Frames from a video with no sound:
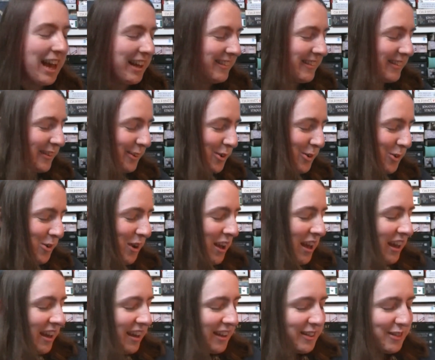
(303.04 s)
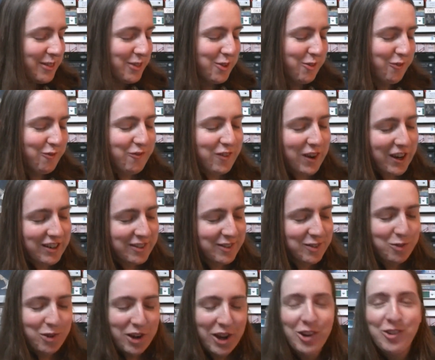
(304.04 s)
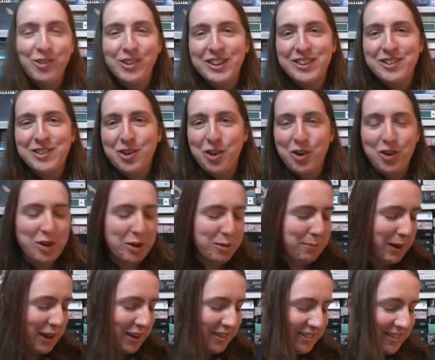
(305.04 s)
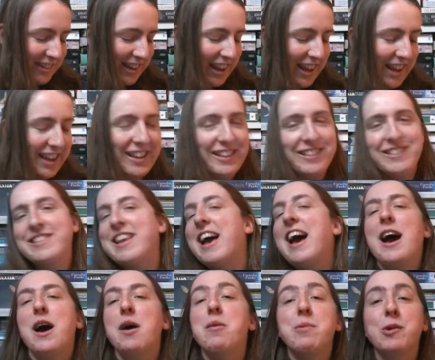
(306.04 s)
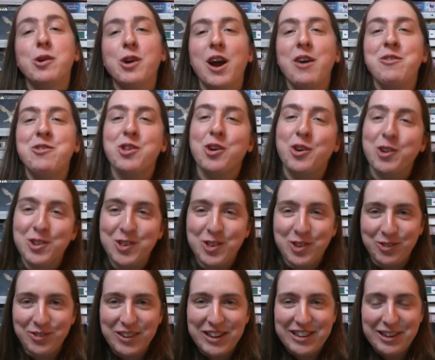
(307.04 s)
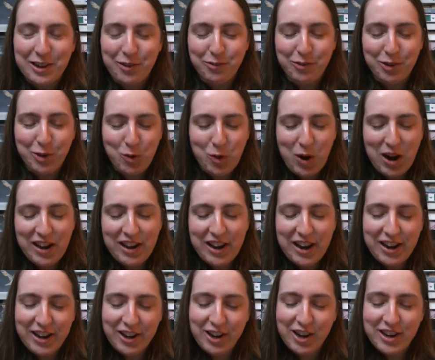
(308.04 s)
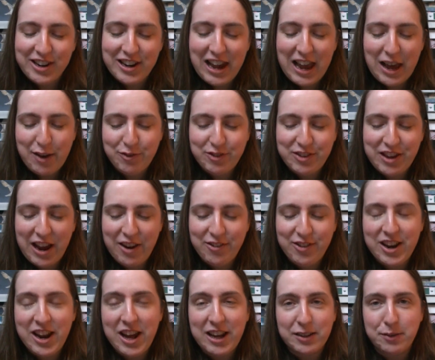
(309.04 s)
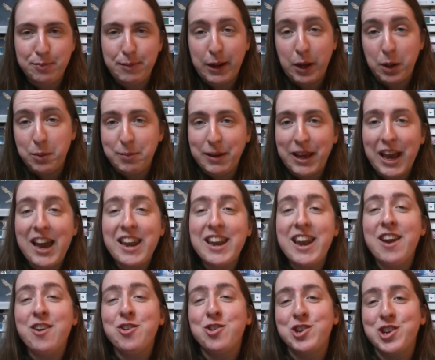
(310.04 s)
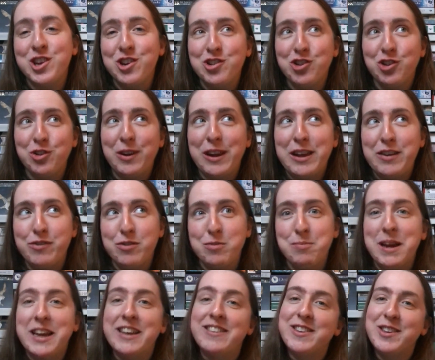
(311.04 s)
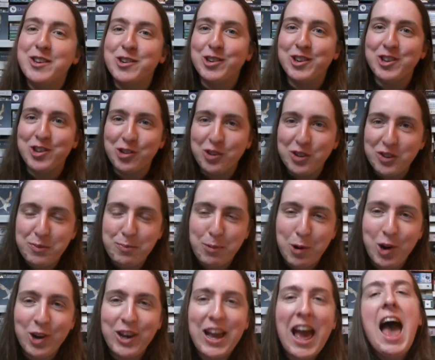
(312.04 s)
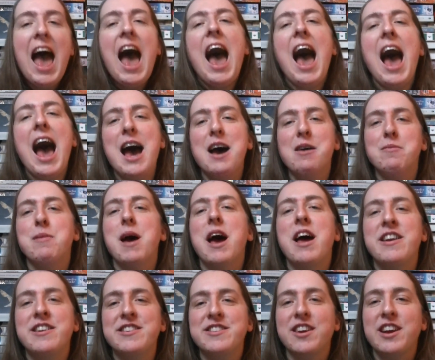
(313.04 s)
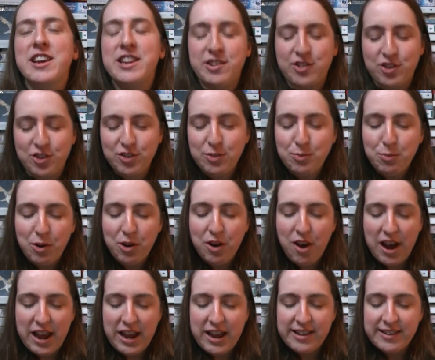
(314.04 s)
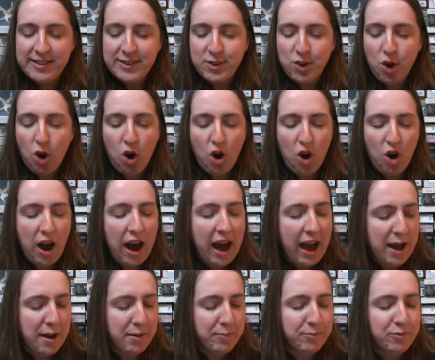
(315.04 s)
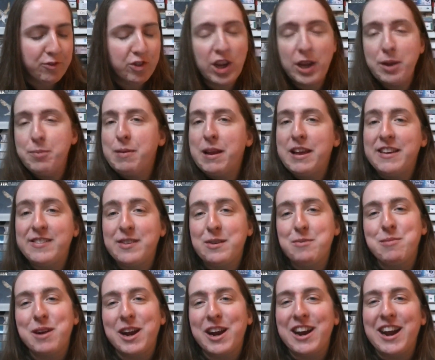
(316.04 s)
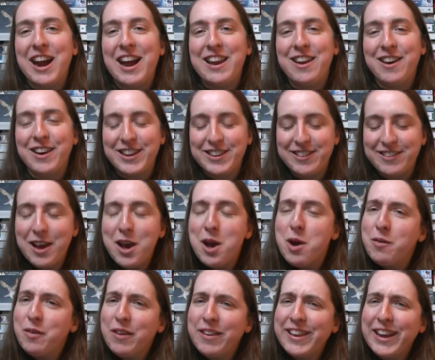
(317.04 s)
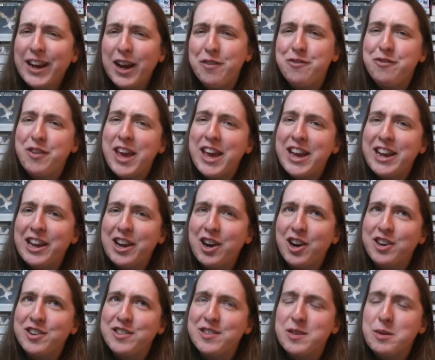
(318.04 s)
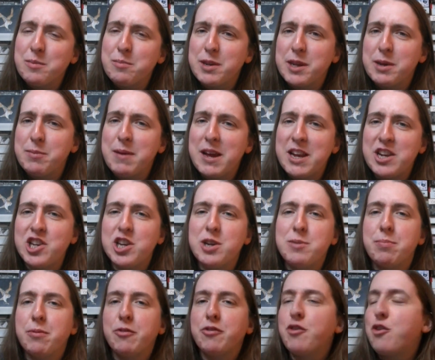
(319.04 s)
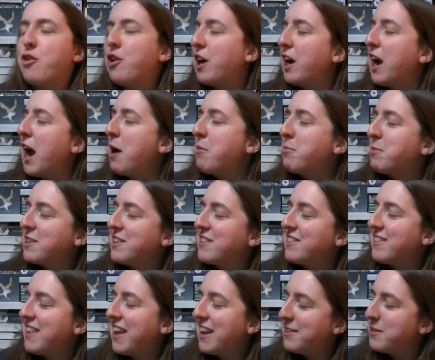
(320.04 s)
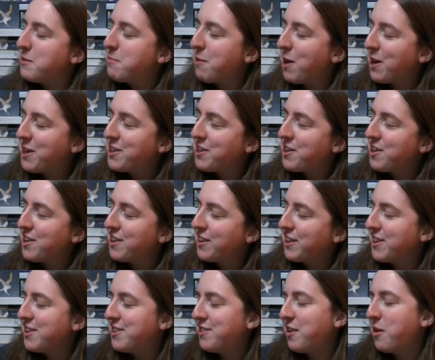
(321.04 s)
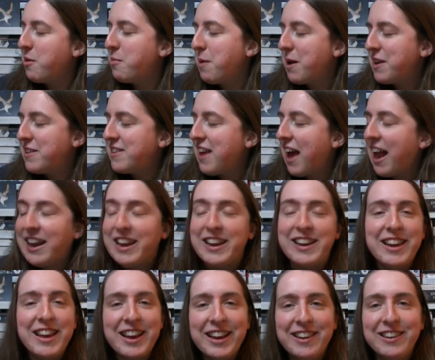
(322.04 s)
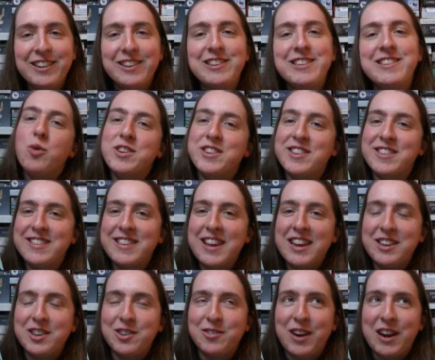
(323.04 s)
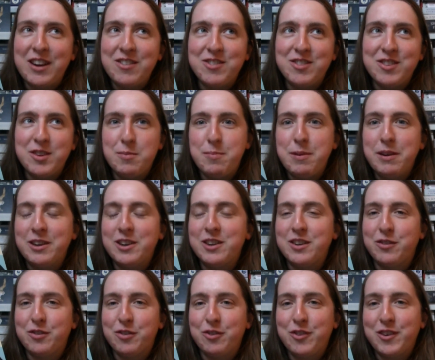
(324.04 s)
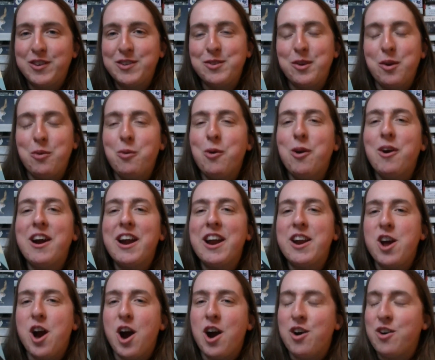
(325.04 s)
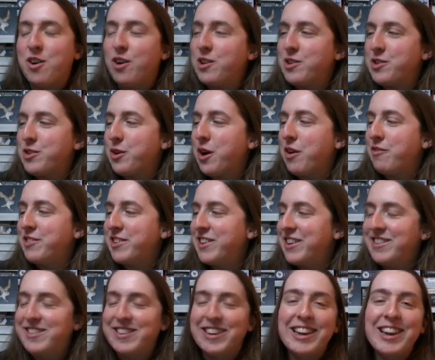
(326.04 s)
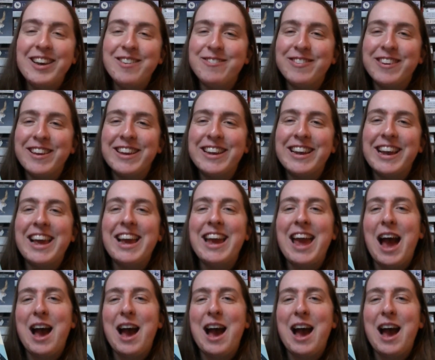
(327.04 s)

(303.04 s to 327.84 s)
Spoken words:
So the first one I'm going to talk about is a book I was also reading for a while and had kind of left down and had to pick up again. And unusually for me, it's a young adult book. And it's just one I saw cheaply somewhere, and I think I'd vaguely heard somebody mention it before, but it's Things a Bright Girl Can Do by Sally Nicholls, which is set around the period of the First World War and also obviously significantly